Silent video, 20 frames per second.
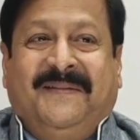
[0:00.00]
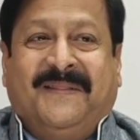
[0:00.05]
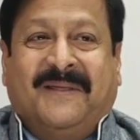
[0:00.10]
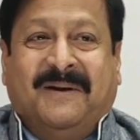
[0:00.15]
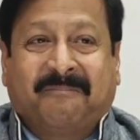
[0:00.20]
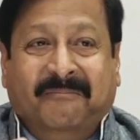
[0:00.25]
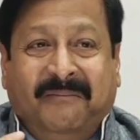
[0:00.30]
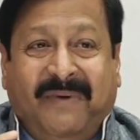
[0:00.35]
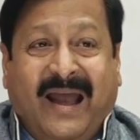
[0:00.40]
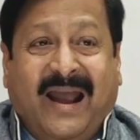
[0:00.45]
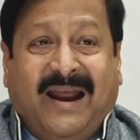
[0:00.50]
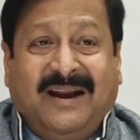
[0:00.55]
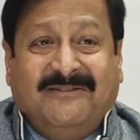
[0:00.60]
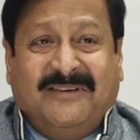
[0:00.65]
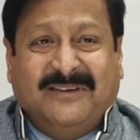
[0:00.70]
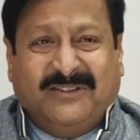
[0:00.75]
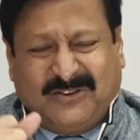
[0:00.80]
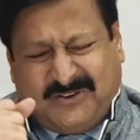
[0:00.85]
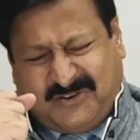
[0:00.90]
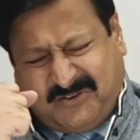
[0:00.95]
The man
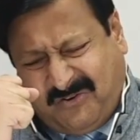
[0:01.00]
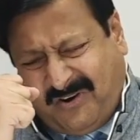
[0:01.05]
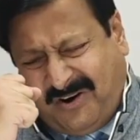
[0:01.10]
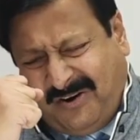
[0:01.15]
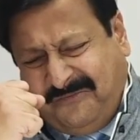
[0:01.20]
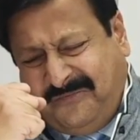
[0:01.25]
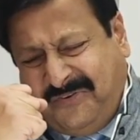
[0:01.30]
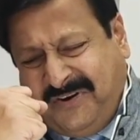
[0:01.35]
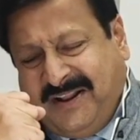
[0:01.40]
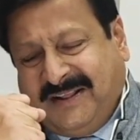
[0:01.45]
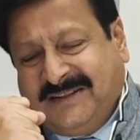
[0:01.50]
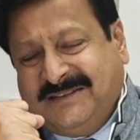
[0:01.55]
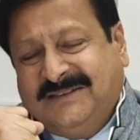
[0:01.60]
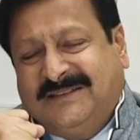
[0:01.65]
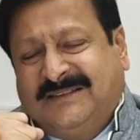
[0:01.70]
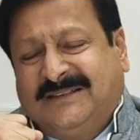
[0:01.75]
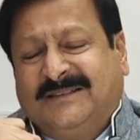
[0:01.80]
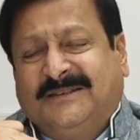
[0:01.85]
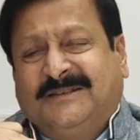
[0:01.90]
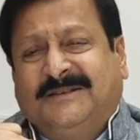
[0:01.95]
with
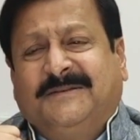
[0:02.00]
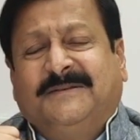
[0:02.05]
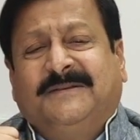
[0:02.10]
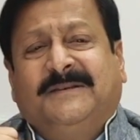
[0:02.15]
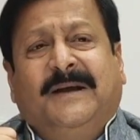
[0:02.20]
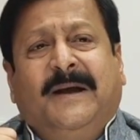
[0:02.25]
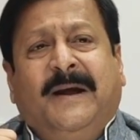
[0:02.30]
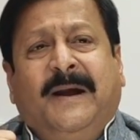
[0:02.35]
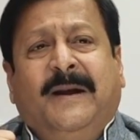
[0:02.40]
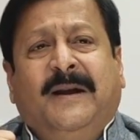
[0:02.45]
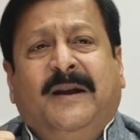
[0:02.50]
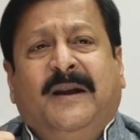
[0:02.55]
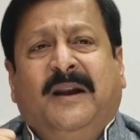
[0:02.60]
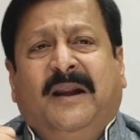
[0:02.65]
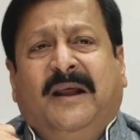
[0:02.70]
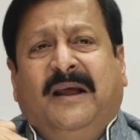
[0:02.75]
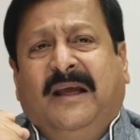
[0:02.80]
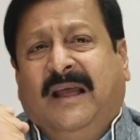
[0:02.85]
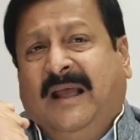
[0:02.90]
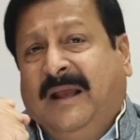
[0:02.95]
confidence in
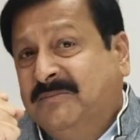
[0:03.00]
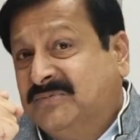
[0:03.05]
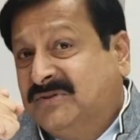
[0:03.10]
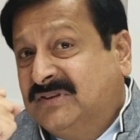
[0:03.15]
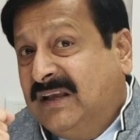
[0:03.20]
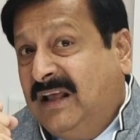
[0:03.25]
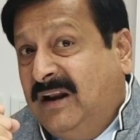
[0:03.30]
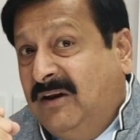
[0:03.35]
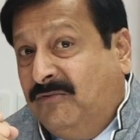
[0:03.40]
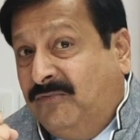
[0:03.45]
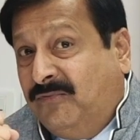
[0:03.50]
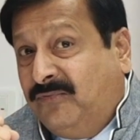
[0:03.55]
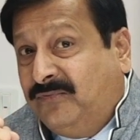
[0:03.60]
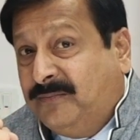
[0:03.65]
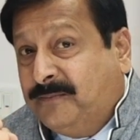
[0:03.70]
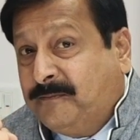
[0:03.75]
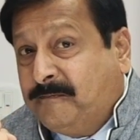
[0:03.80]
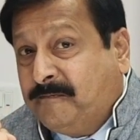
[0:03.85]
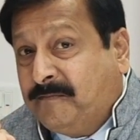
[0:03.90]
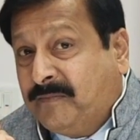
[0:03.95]
himself
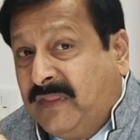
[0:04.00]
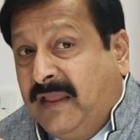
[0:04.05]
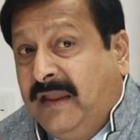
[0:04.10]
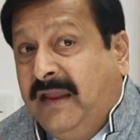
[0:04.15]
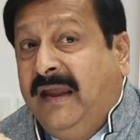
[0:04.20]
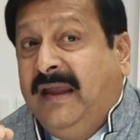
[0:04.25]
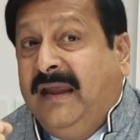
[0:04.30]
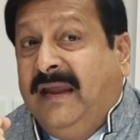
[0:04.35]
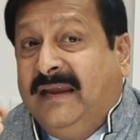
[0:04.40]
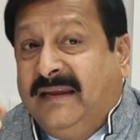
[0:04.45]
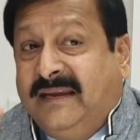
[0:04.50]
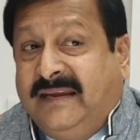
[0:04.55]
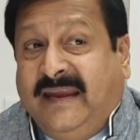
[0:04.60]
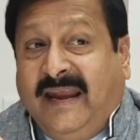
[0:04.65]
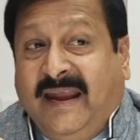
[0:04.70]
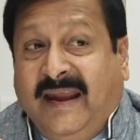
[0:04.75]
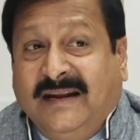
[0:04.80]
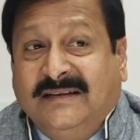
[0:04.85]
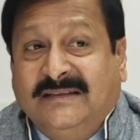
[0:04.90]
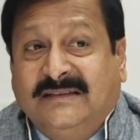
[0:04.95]

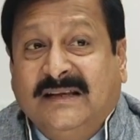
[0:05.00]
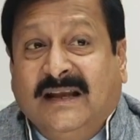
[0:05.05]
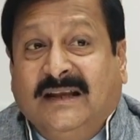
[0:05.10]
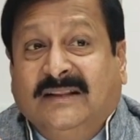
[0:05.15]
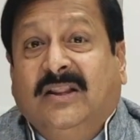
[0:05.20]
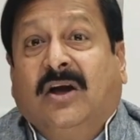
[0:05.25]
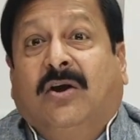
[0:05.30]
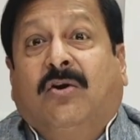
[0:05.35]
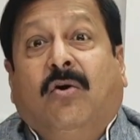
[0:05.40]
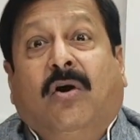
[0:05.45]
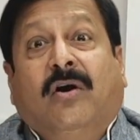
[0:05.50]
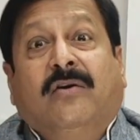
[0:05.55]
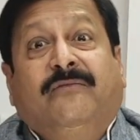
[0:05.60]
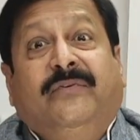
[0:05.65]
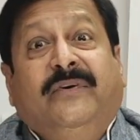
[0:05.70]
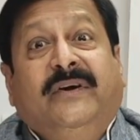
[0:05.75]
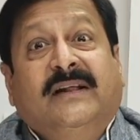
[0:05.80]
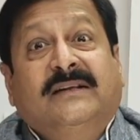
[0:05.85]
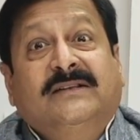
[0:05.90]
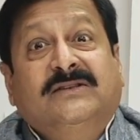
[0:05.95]
gains the
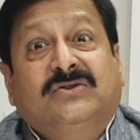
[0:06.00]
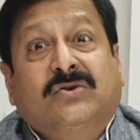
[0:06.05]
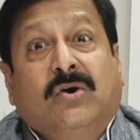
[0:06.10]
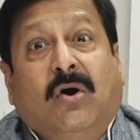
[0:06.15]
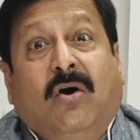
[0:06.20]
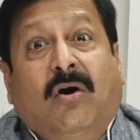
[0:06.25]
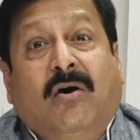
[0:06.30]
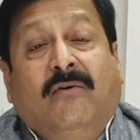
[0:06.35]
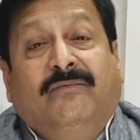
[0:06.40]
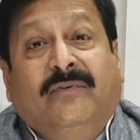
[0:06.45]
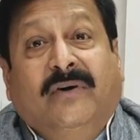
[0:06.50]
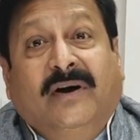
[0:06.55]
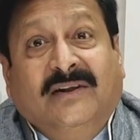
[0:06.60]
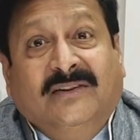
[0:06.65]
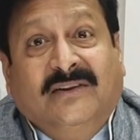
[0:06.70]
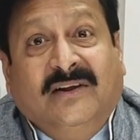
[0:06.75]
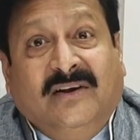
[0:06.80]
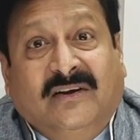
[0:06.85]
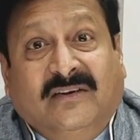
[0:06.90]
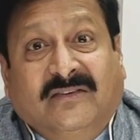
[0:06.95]
confidence of
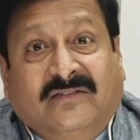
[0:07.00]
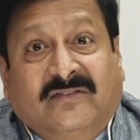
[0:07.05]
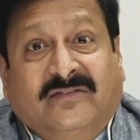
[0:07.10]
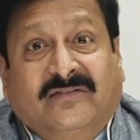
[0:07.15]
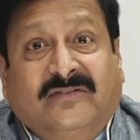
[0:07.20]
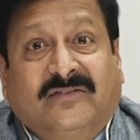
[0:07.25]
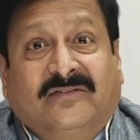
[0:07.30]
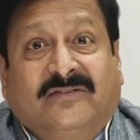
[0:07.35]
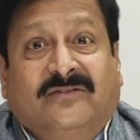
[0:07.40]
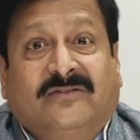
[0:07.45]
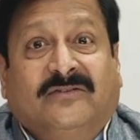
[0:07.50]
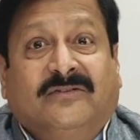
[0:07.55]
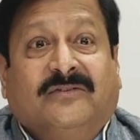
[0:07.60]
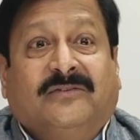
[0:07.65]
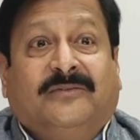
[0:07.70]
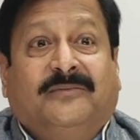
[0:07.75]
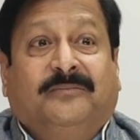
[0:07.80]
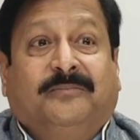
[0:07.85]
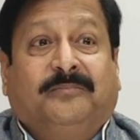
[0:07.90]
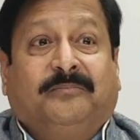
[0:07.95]
others.
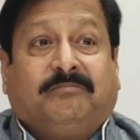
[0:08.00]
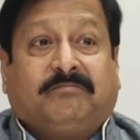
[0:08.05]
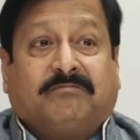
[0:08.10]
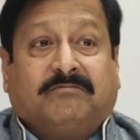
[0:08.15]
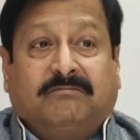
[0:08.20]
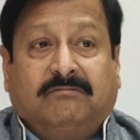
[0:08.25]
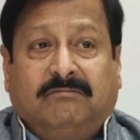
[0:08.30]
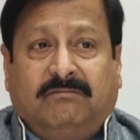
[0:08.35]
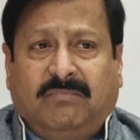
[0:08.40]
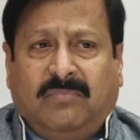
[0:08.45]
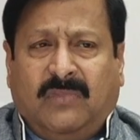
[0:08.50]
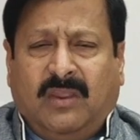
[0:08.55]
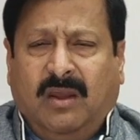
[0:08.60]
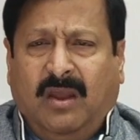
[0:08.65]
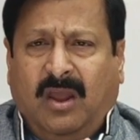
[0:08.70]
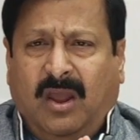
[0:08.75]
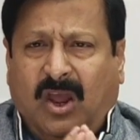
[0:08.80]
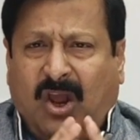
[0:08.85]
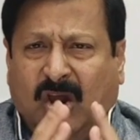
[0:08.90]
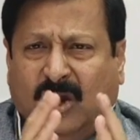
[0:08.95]

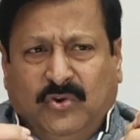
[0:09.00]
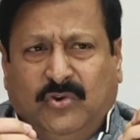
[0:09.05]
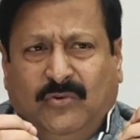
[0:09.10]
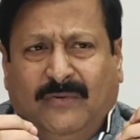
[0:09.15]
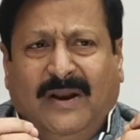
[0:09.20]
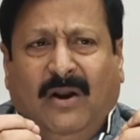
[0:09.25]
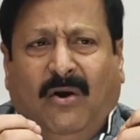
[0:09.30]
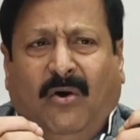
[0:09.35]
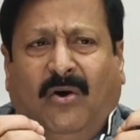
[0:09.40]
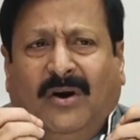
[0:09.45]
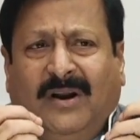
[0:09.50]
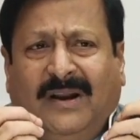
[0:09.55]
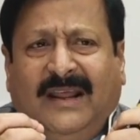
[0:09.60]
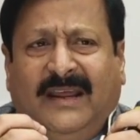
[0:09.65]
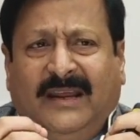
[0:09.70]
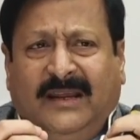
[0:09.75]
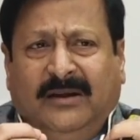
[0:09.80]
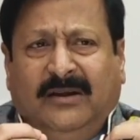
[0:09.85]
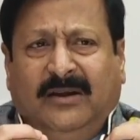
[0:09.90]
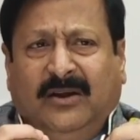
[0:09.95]
You will
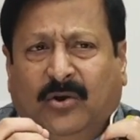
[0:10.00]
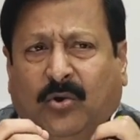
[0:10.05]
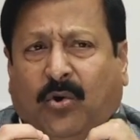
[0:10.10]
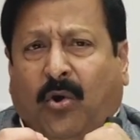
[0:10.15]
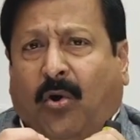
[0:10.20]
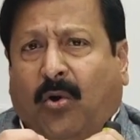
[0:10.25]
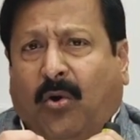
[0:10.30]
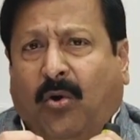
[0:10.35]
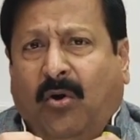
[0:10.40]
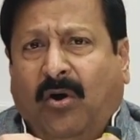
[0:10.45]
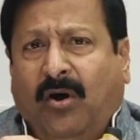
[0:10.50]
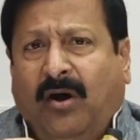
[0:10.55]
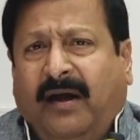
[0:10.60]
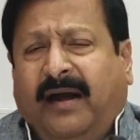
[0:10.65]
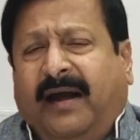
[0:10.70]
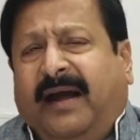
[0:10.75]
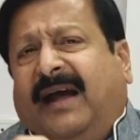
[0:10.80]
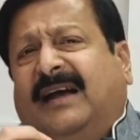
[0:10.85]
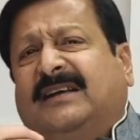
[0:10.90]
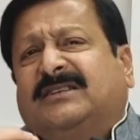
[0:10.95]
only go
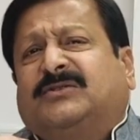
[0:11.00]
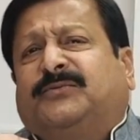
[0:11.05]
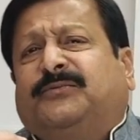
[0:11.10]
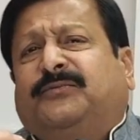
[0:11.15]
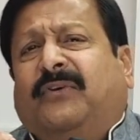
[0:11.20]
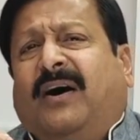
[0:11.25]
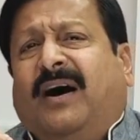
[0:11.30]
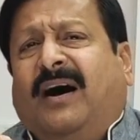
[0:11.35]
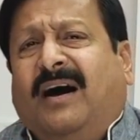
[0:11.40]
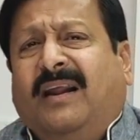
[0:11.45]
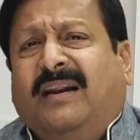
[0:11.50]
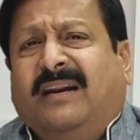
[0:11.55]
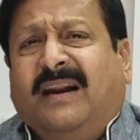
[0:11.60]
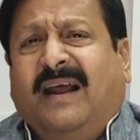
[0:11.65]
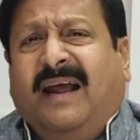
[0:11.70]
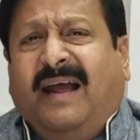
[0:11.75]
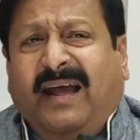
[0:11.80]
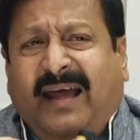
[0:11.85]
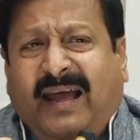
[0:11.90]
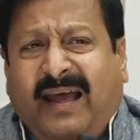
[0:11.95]
as far
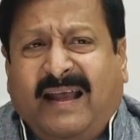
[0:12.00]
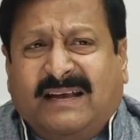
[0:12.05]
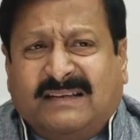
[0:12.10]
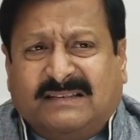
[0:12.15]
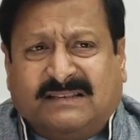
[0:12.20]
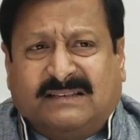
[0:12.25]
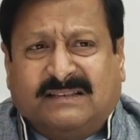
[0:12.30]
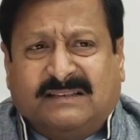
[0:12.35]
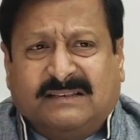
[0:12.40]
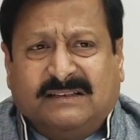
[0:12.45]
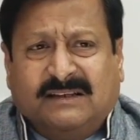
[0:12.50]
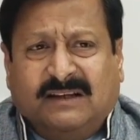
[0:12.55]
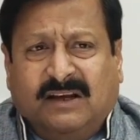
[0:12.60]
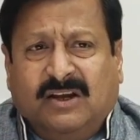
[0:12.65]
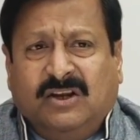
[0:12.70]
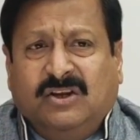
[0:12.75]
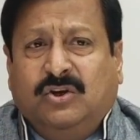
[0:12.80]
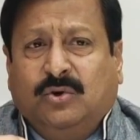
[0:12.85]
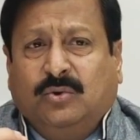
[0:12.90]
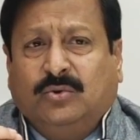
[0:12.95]
as
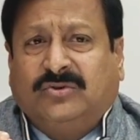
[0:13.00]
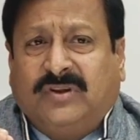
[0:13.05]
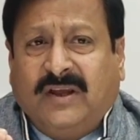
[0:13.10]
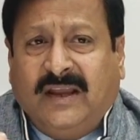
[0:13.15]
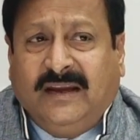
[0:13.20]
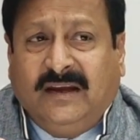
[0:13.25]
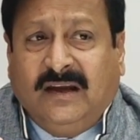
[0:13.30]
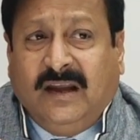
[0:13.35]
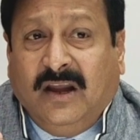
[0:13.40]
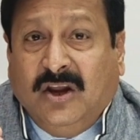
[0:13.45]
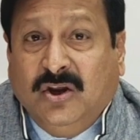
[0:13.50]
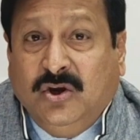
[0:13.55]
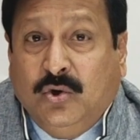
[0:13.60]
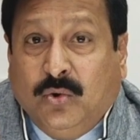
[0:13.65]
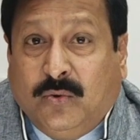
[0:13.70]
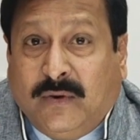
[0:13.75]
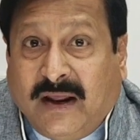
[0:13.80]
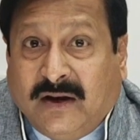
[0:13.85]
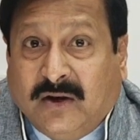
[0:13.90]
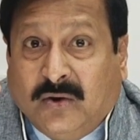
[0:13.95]
you think
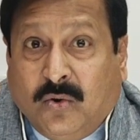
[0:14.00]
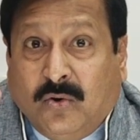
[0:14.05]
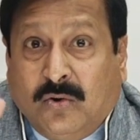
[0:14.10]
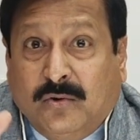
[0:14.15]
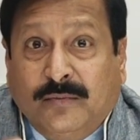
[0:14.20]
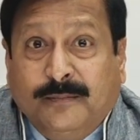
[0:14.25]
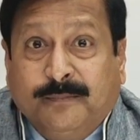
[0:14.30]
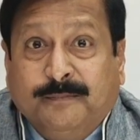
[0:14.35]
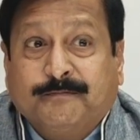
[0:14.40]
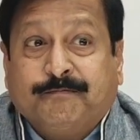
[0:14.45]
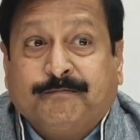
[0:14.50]
you can go.